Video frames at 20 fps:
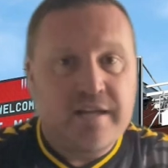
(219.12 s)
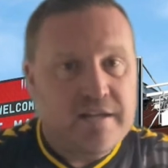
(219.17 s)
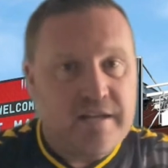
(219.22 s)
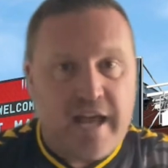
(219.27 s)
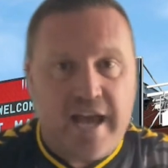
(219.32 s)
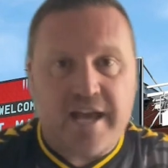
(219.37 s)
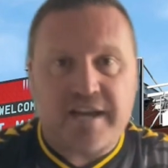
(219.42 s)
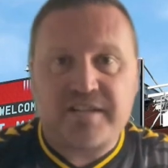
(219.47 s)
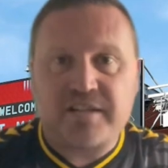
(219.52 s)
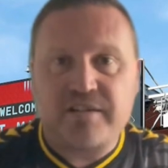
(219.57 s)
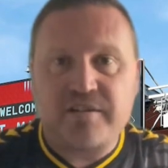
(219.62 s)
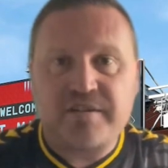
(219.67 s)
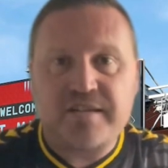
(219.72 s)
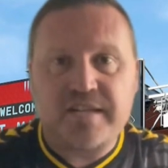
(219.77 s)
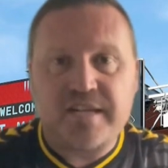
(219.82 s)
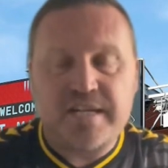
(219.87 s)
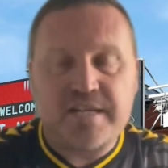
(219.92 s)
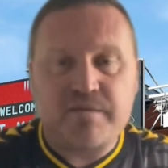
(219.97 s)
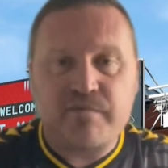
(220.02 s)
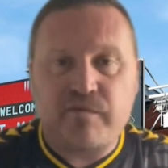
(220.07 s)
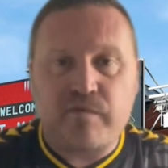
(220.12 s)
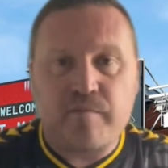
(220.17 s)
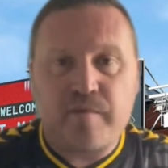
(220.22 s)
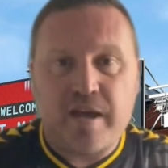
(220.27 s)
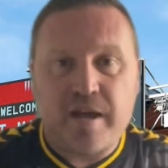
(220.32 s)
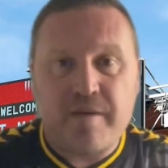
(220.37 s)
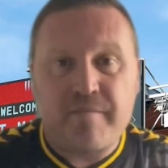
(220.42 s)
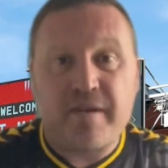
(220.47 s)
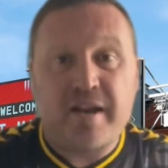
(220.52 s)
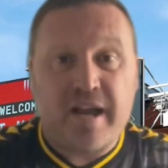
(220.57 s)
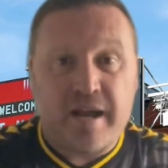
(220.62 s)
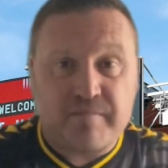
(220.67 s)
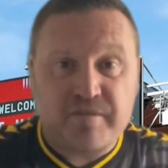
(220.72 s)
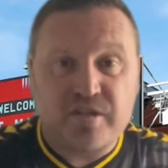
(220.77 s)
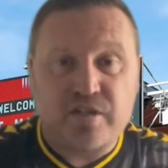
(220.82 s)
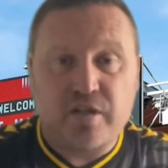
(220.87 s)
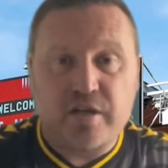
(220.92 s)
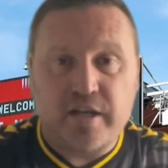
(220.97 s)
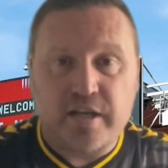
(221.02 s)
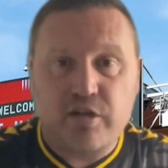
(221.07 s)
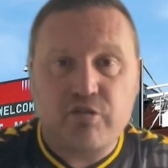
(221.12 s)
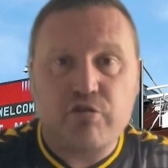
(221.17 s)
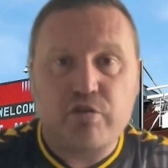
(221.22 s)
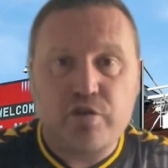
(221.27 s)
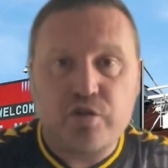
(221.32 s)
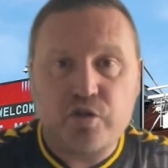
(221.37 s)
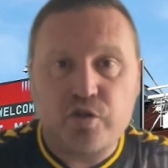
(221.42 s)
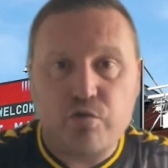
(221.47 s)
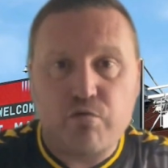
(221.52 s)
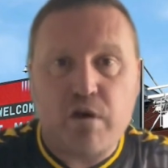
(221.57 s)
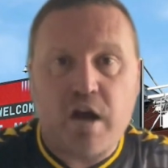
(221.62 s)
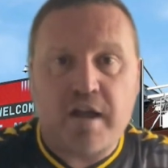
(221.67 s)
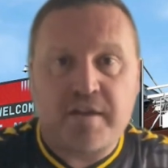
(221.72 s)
Excellent season from him, an absolutely crucial